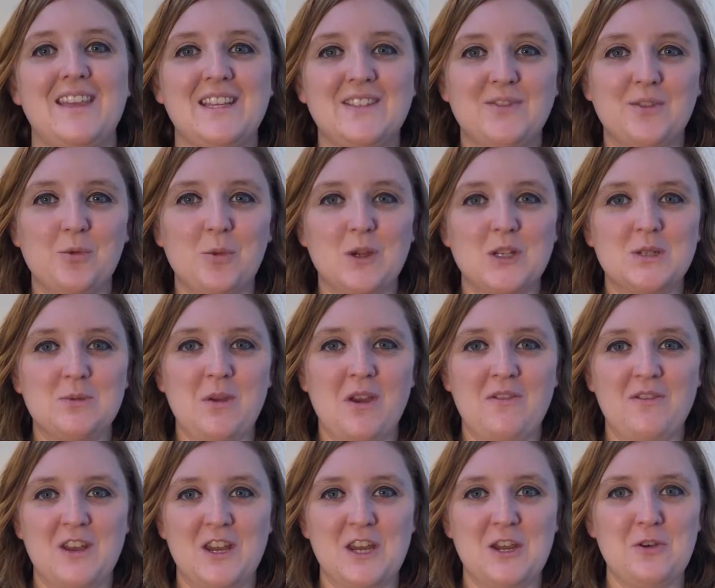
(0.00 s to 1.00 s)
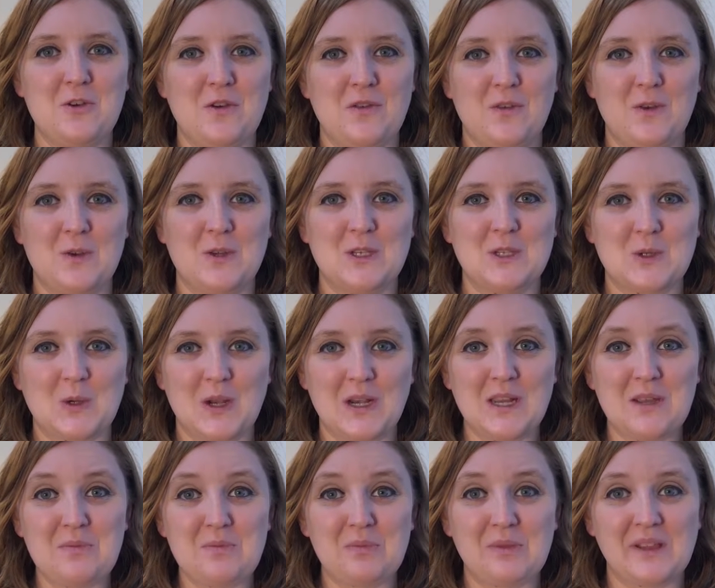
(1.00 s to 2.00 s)
Thanks for watching my video. If you enjoyed
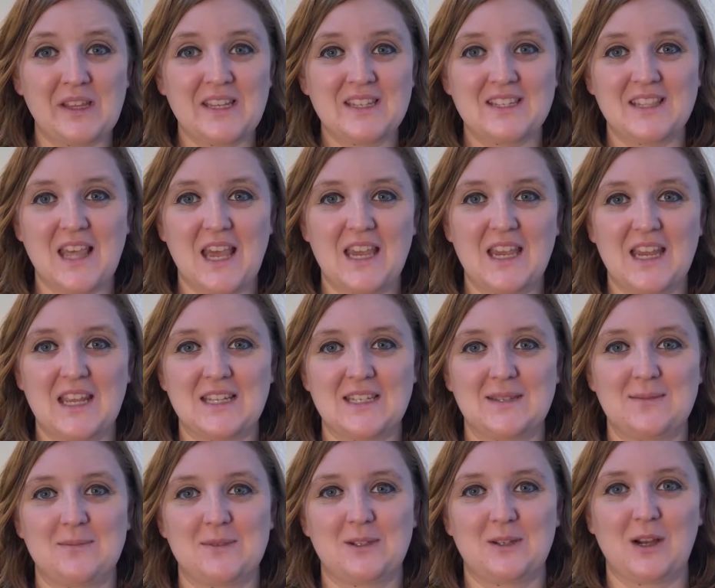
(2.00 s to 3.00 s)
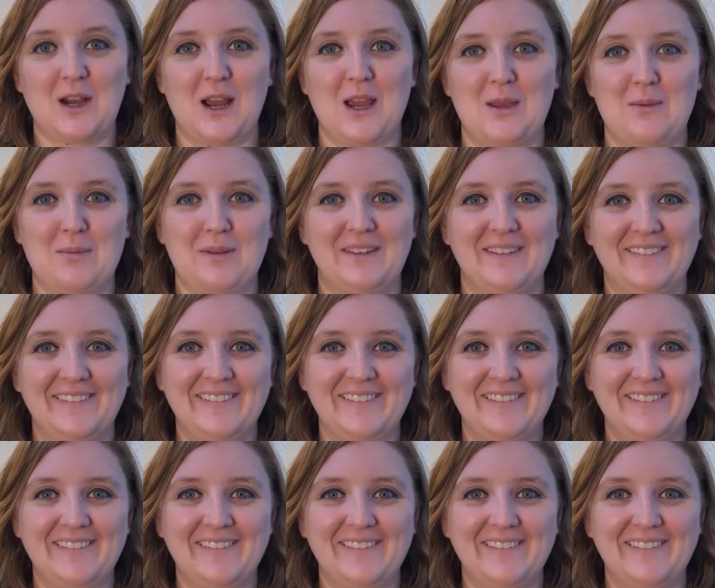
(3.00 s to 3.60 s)
it, please like and subscribe.